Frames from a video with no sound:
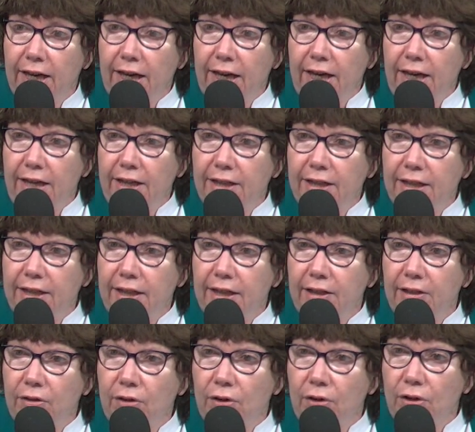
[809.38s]
He said, and then
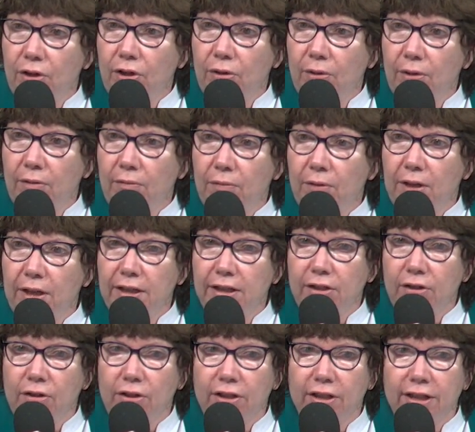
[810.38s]
they're all going to go in and realize
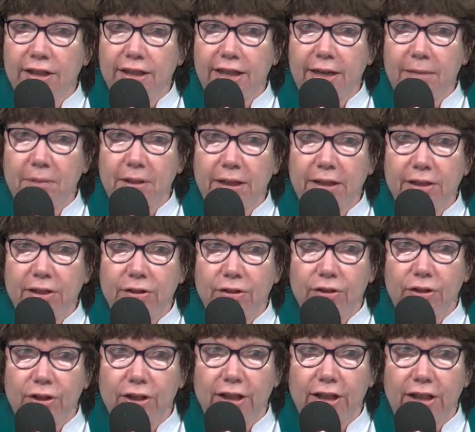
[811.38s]
they're all in the same place. They're going
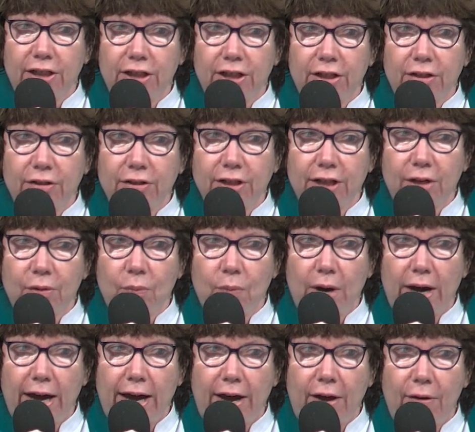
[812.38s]
to look at each other and say,
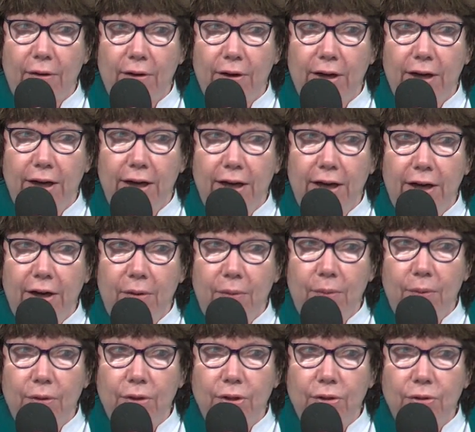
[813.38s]
wow,
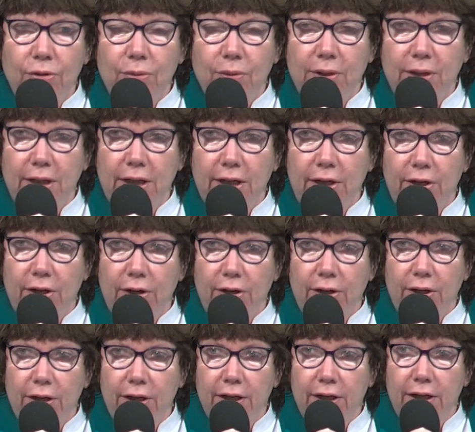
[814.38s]
what are you doing here?
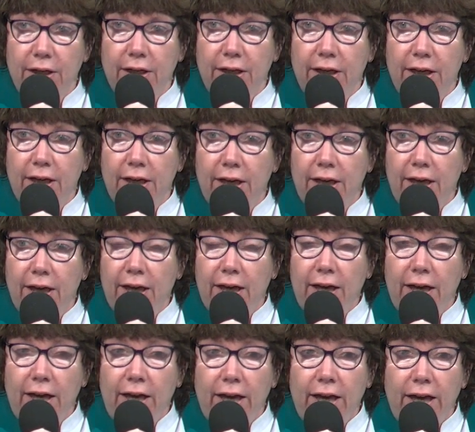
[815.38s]

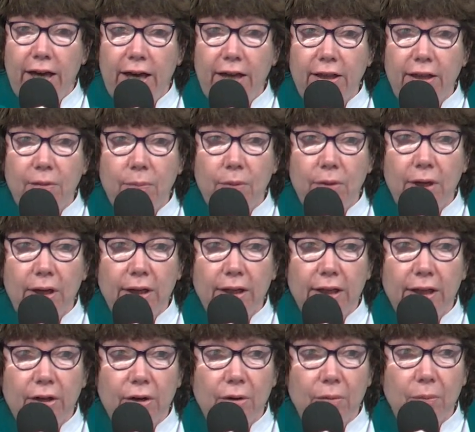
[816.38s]
I think we're like
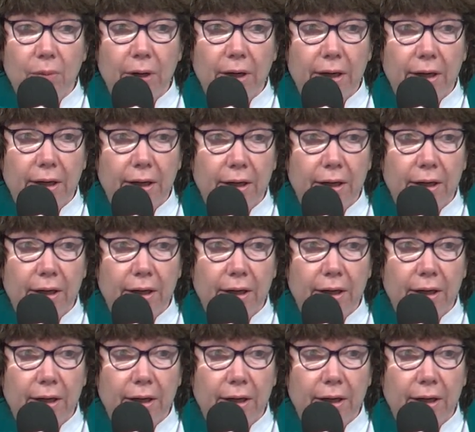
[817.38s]
that, aren't we?